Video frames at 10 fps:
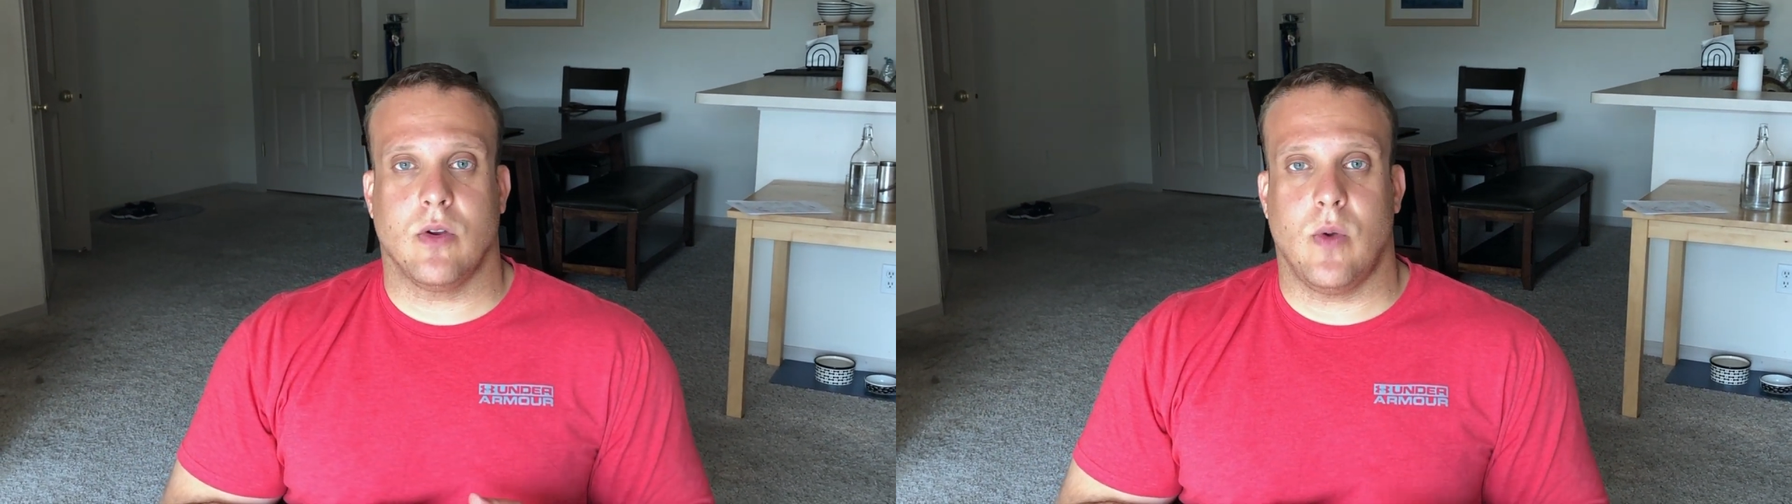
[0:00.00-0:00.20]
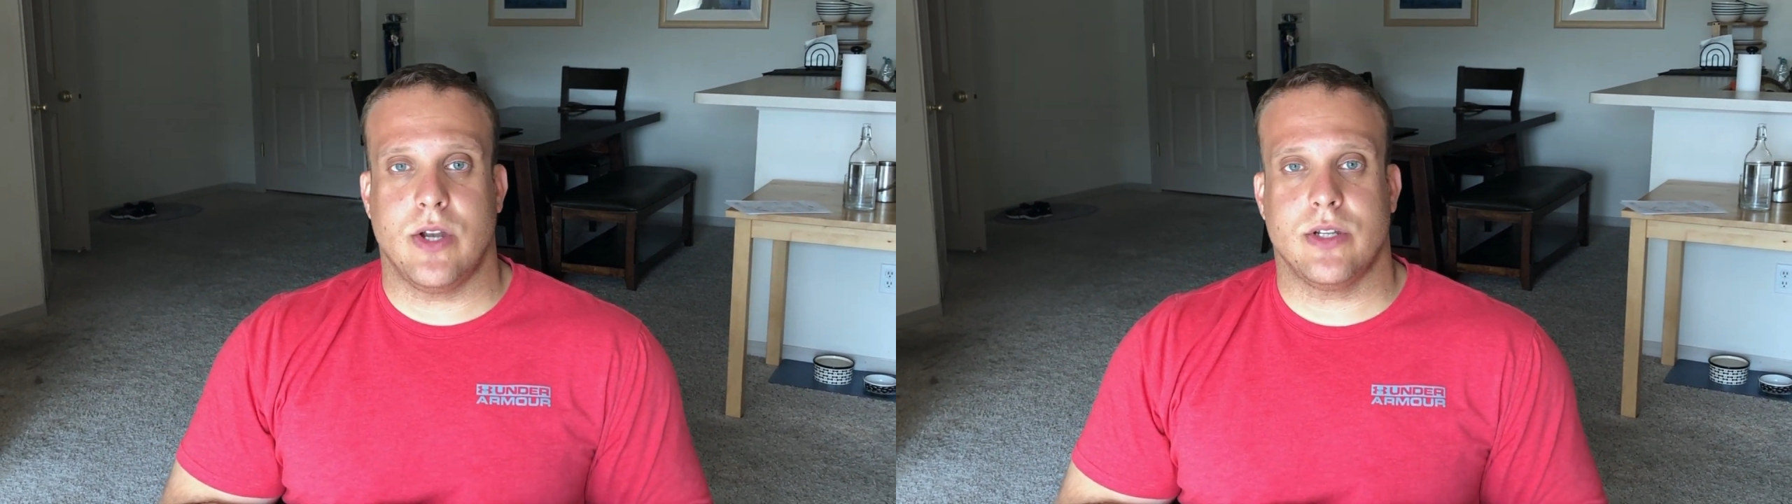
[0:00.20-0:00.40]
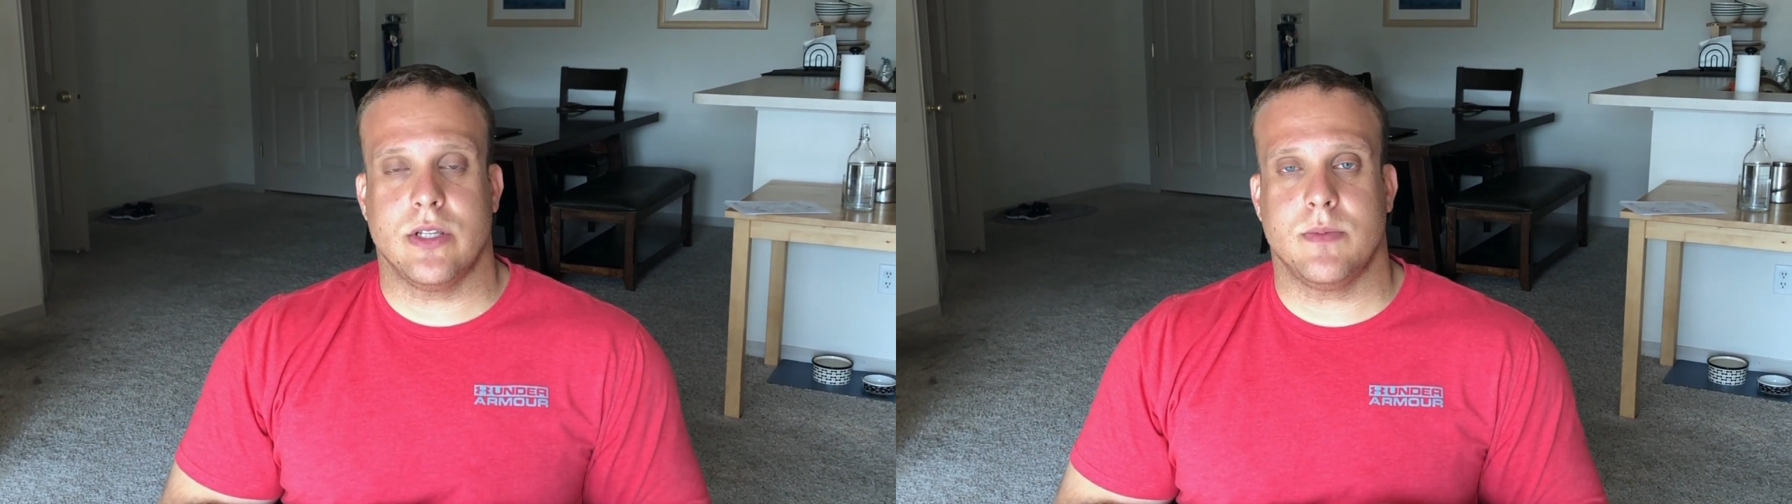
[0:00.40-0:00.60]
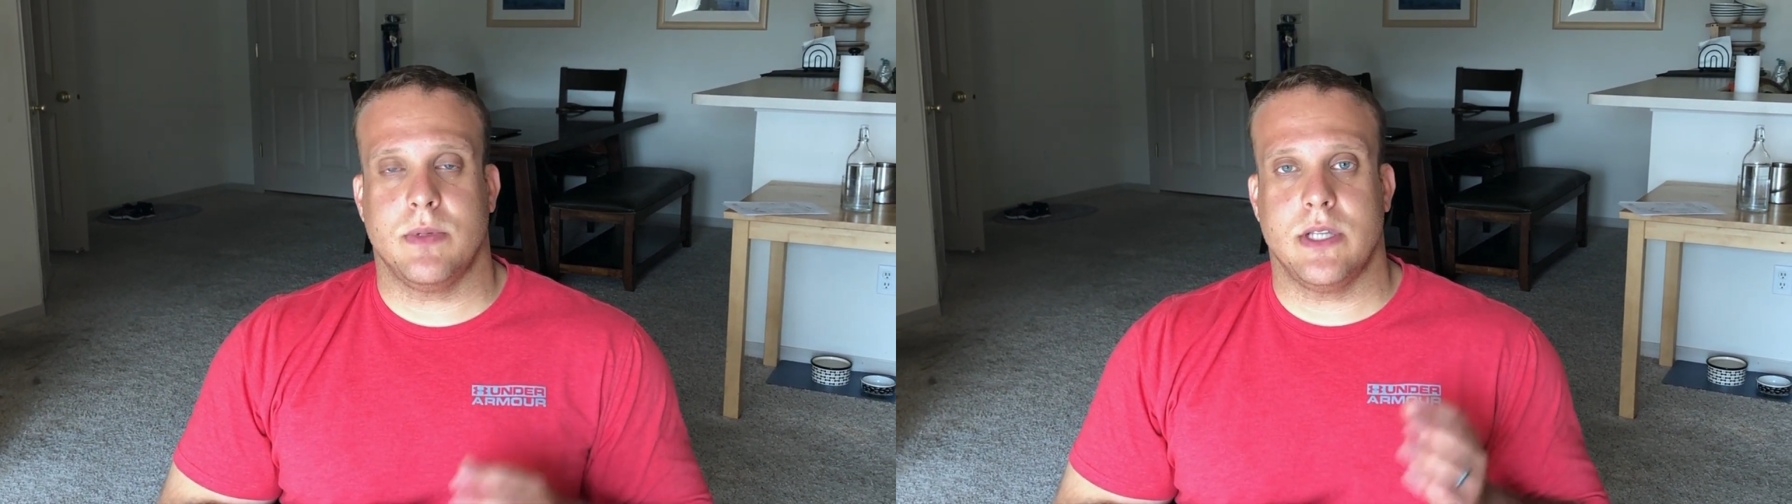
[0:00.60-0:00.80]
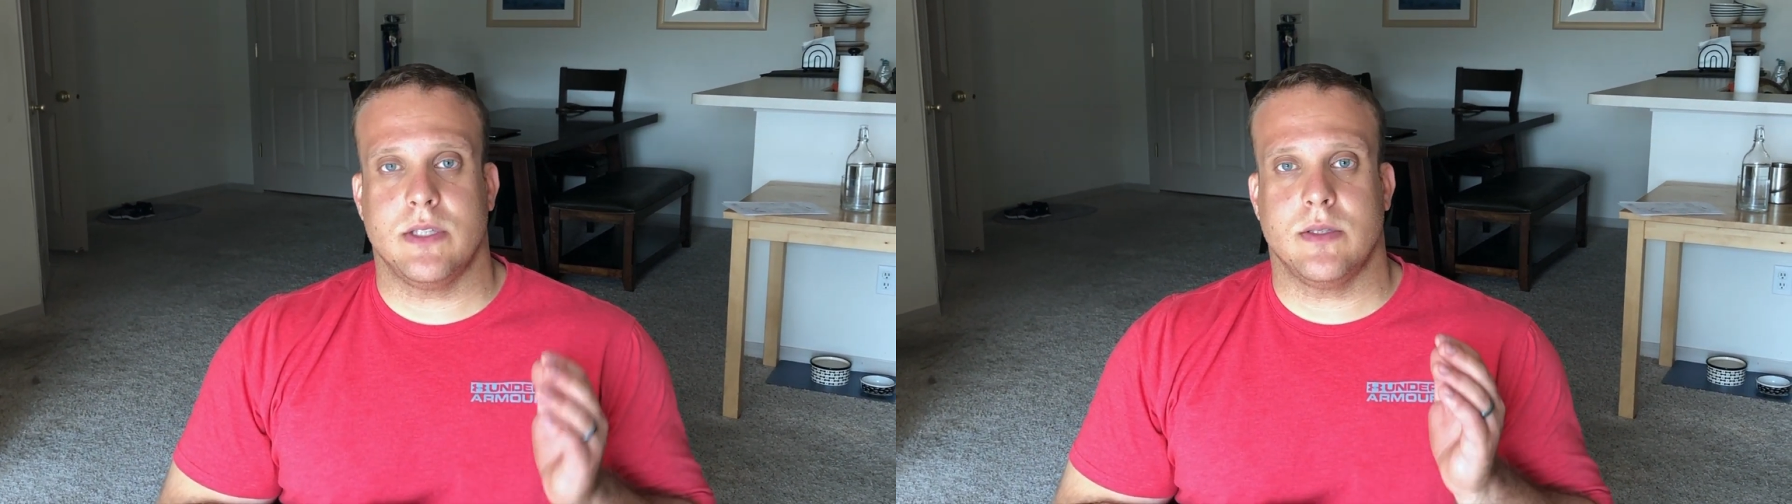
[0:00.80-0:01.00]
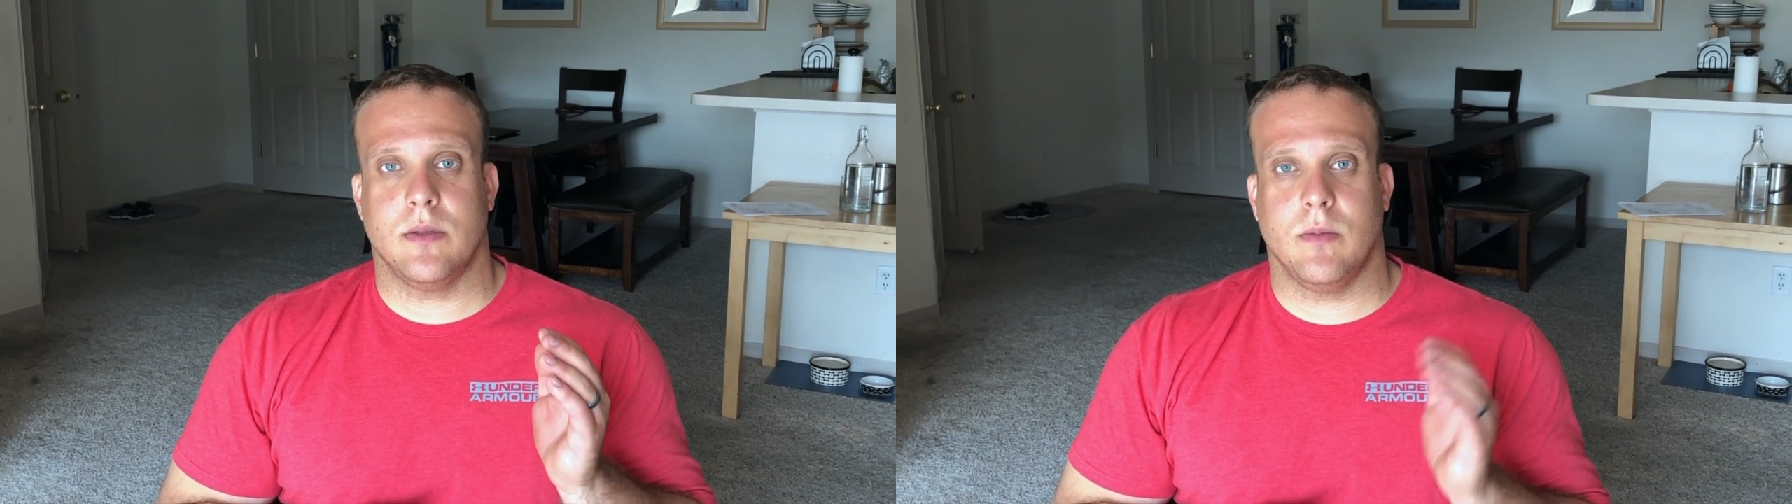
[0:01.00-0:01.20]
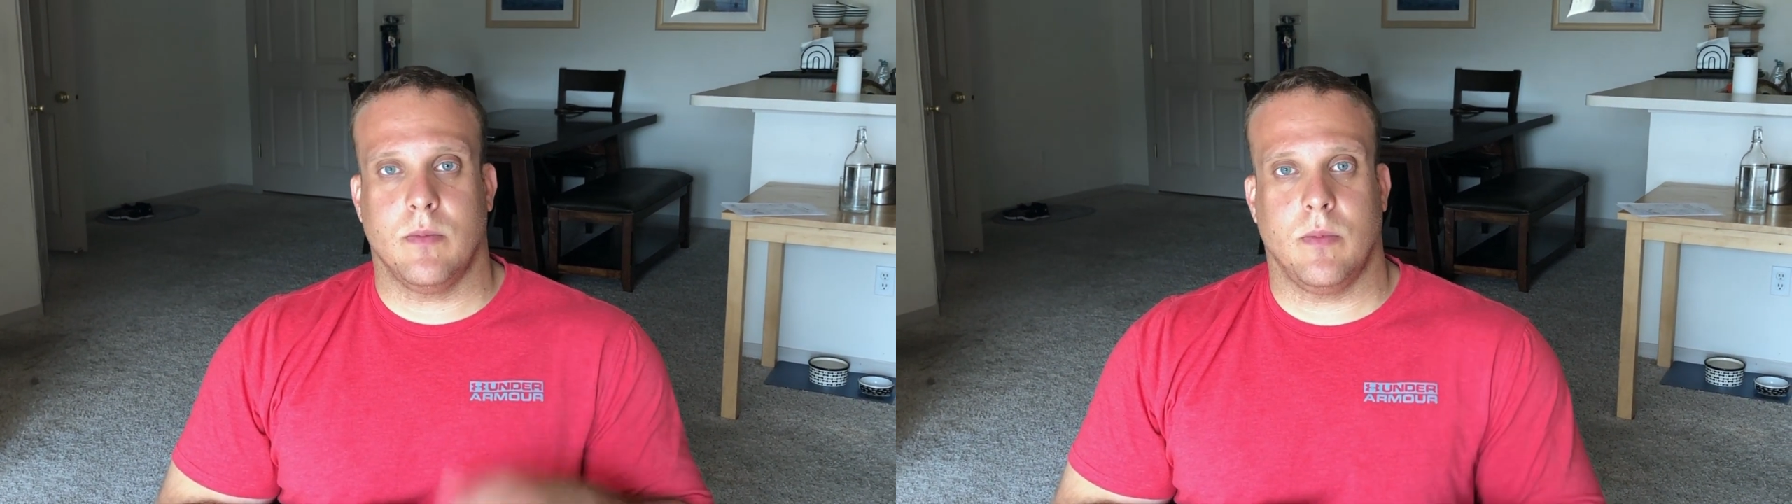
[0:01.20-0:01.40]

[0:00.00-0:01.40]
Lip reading: or questions, please